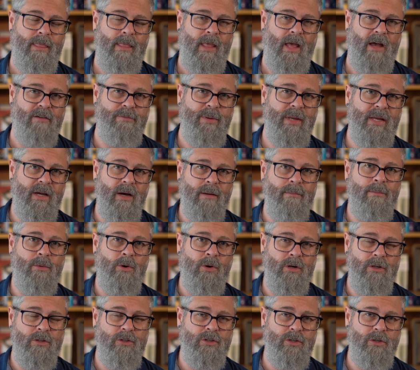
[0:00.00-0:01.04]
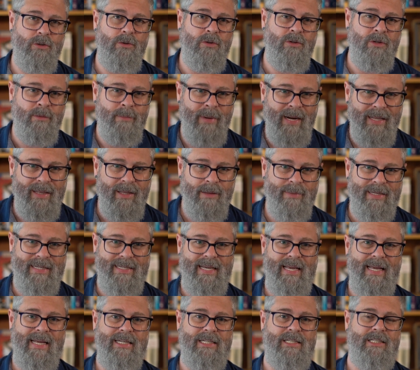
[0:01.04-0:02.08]
I've become more in tune to my
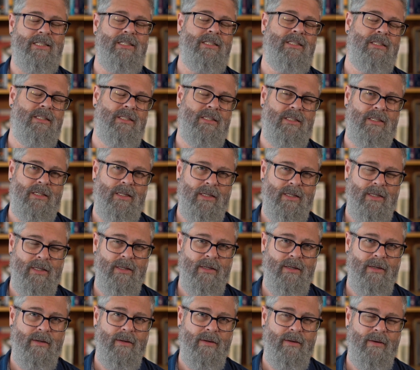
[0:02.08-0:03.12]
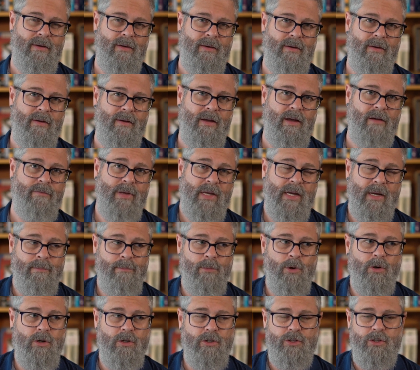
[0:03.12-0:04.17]
limitations. I've become
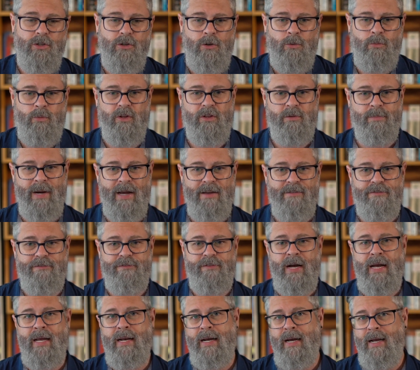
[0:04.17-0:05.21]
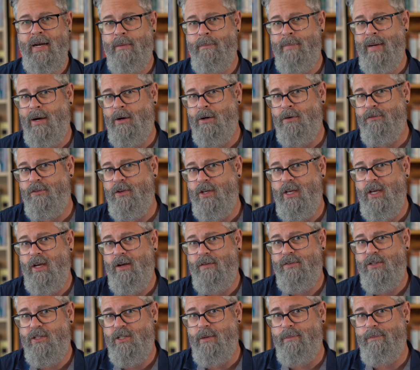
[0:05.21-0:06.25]
more in tune with my finite amount of
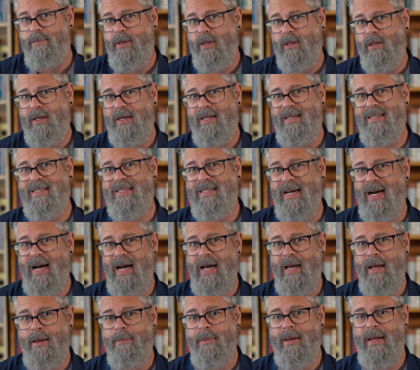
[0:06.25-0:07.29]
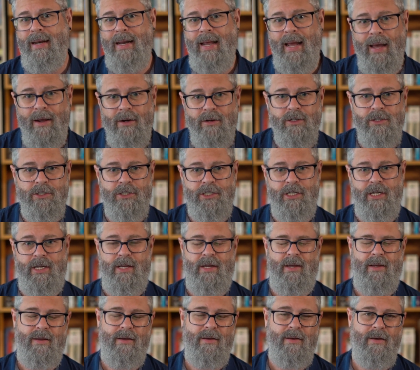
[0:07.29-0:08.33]
gifts, abilities, time, and energy.
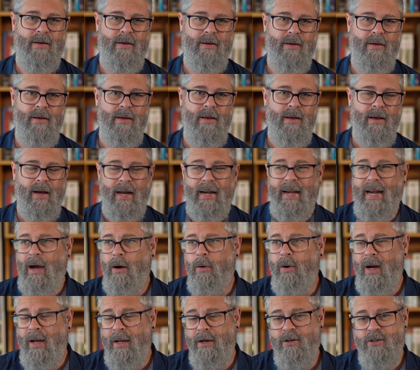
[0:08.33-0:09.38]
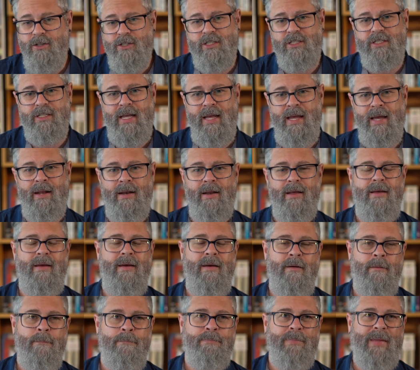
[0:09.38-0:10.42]
Now I understand
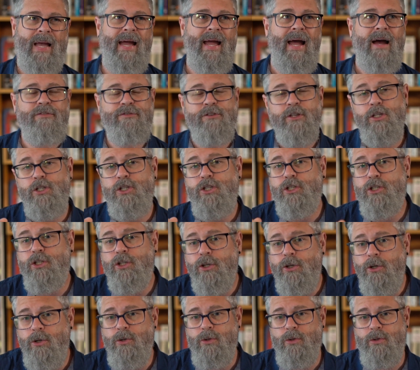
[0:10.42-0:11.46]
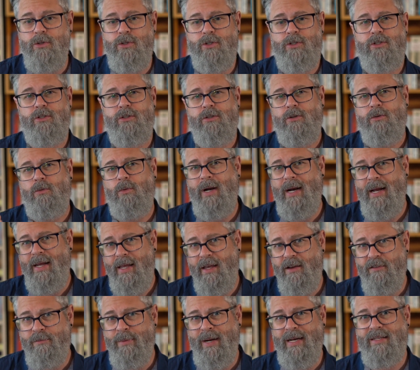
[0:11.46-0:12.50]
I have to choose what I
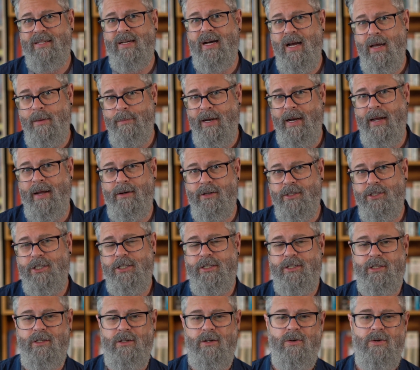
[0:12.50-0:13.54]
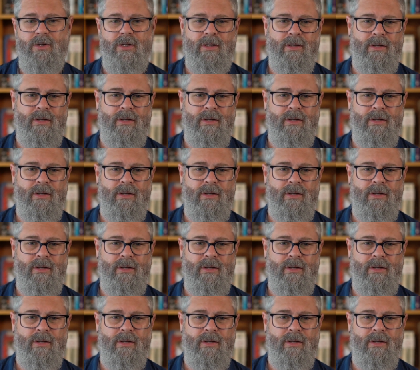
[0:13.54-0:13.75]
give my time and energy to.